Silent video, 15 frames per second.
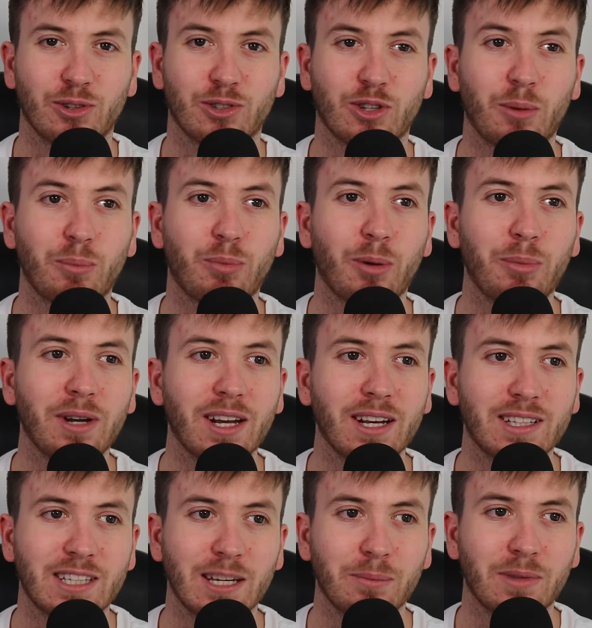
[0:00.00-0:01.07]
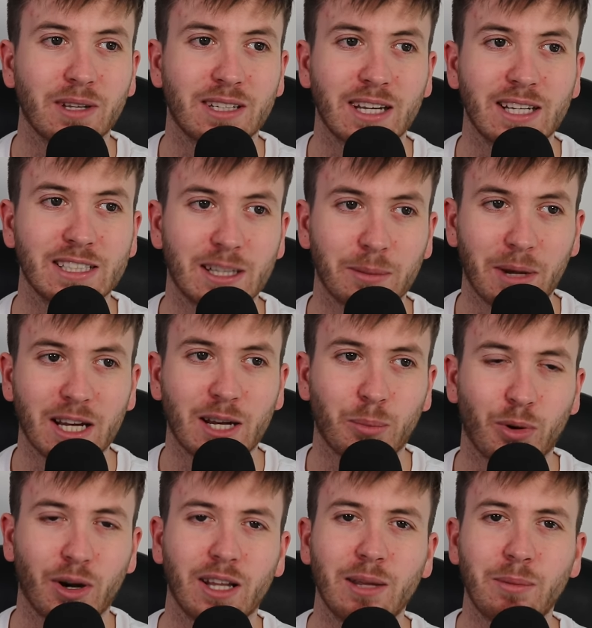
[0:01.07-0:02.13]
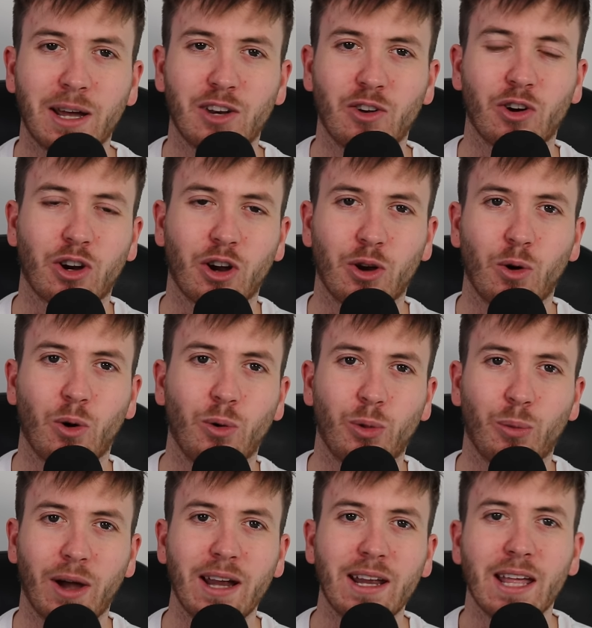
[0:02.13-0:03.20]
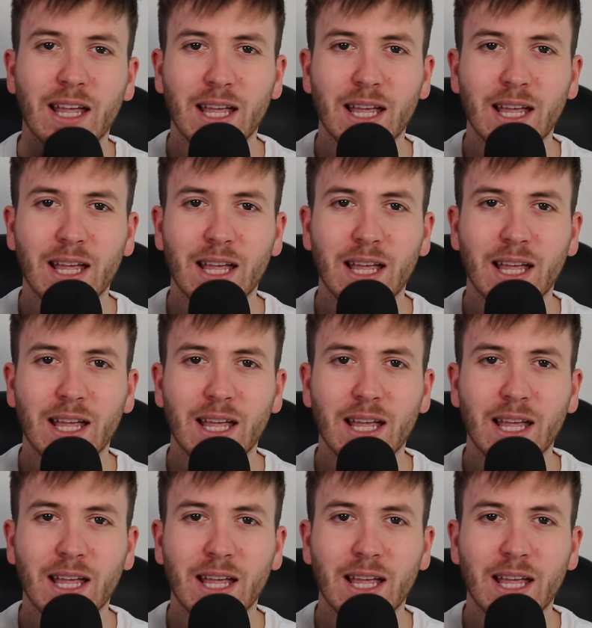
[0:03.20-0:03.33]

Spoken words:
So I'm probably going to tip the D's to make a prelim and not go all the way.